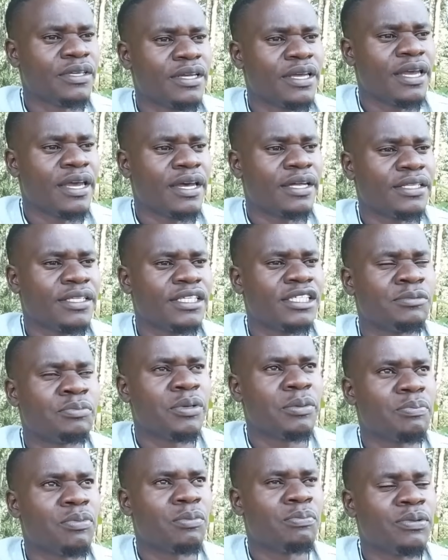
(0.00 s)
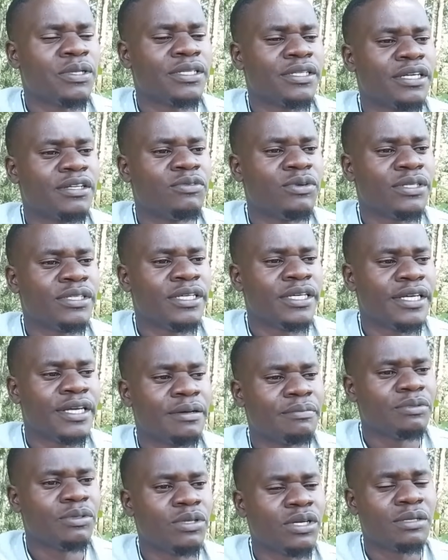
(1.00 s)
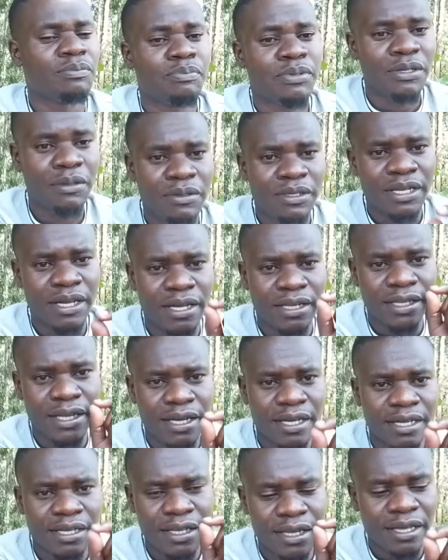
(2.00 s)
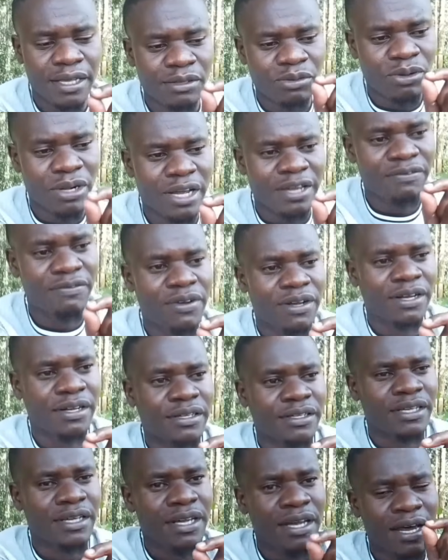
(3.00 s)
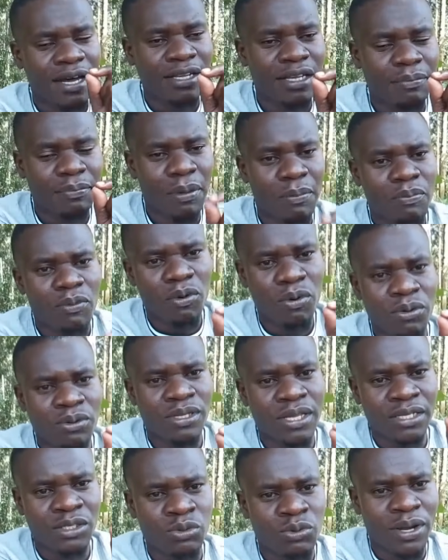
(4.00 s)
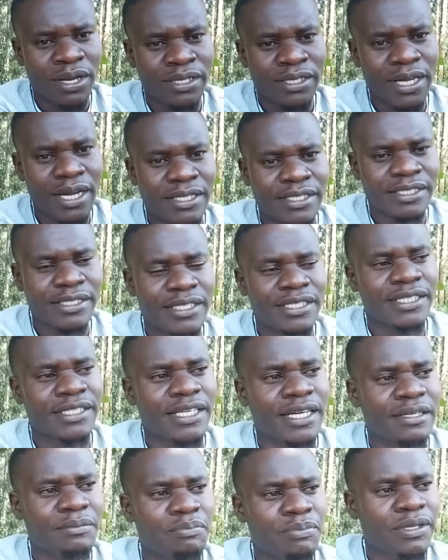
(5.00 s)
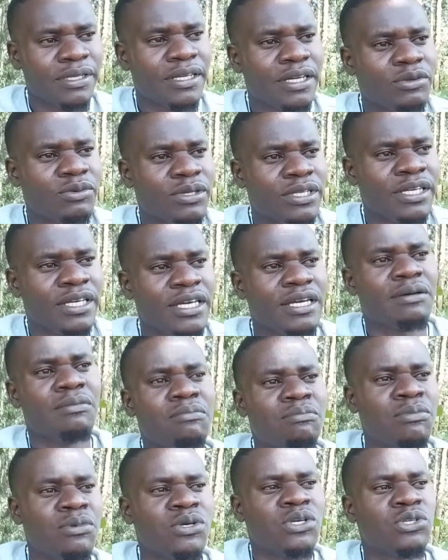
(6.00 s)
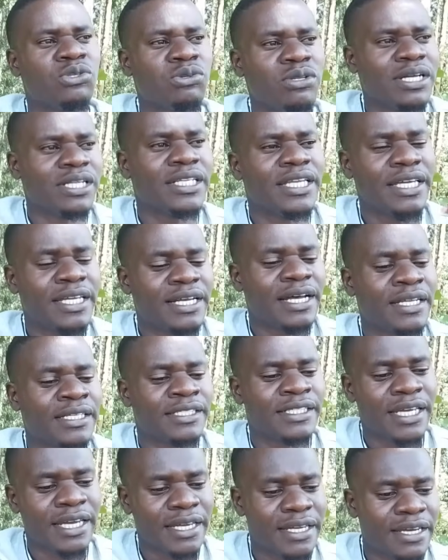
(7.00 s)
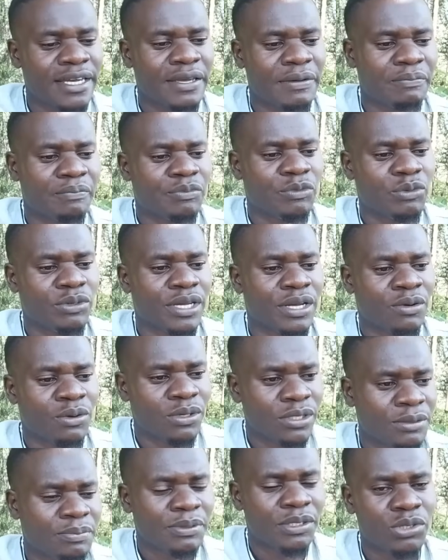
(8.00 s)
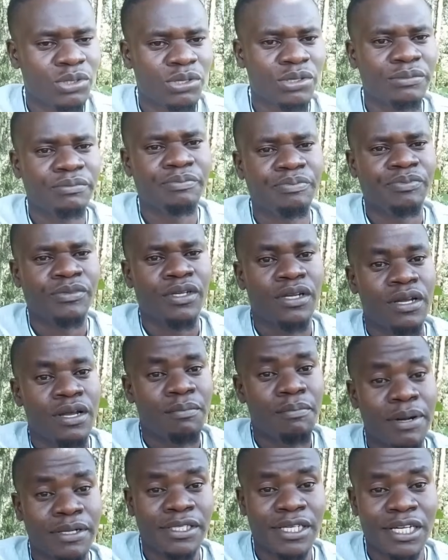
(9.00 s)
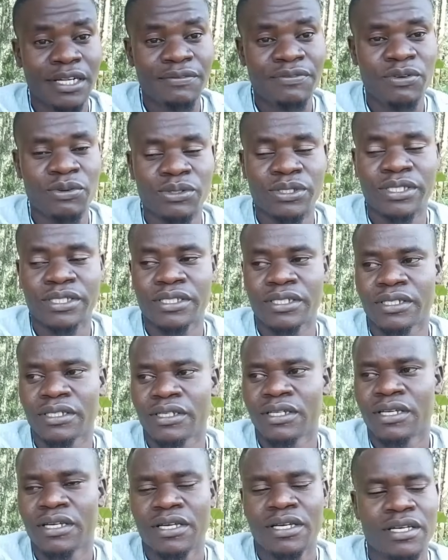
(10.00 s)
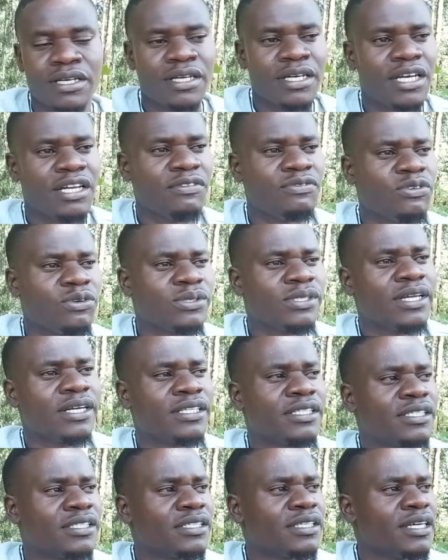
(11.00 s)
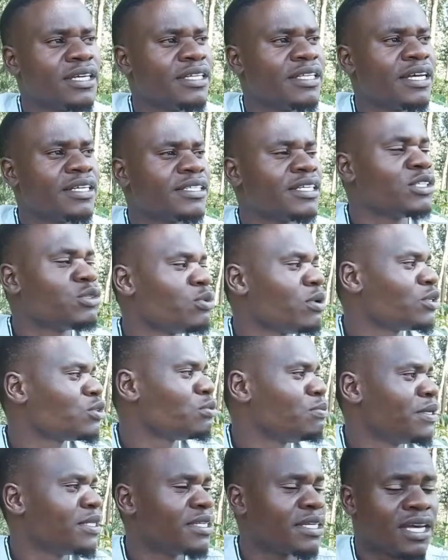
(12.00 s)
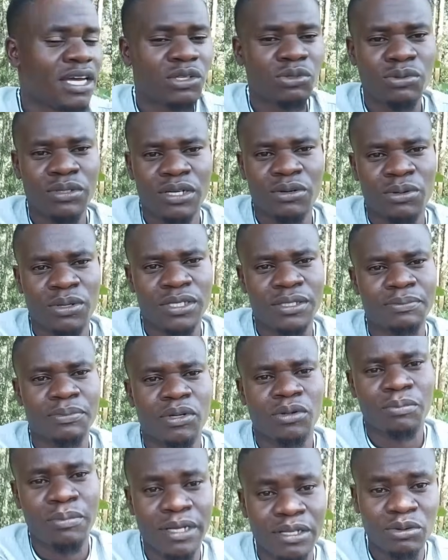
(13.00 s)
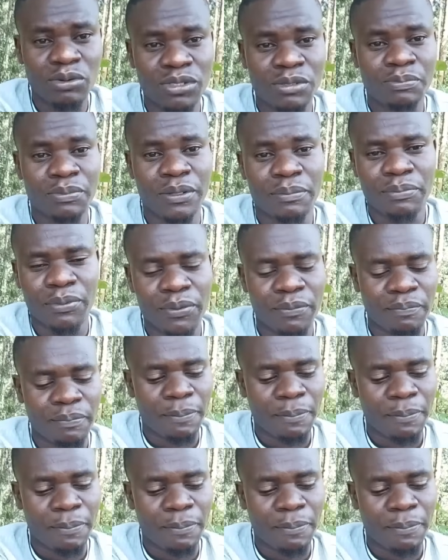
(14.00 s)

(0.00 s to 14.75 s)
and these people pleaded with him the, the, the, the driver and the people that were in that Nissan pleaded with him so that they can take him to the hospital but he refused he refused that he doesn't want to be taken to the hospital by those people